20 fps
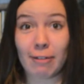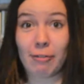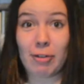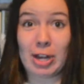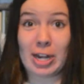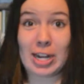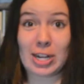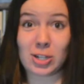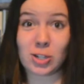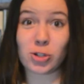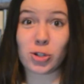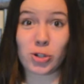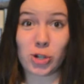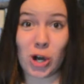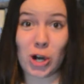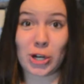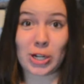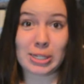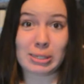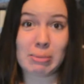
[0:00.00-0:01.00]
finished The
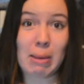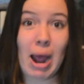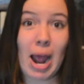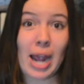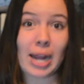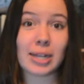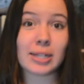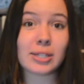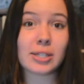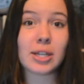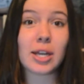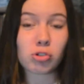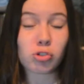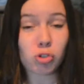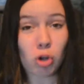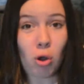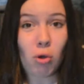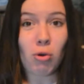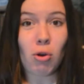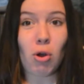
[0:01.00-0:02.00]
Darkest Minds.
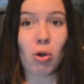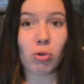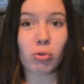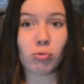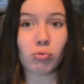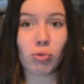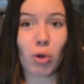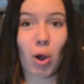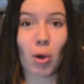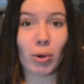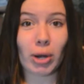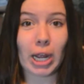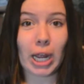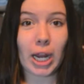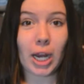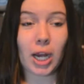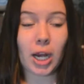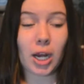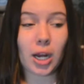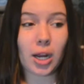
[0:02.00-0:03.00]
Don't know who wrote it.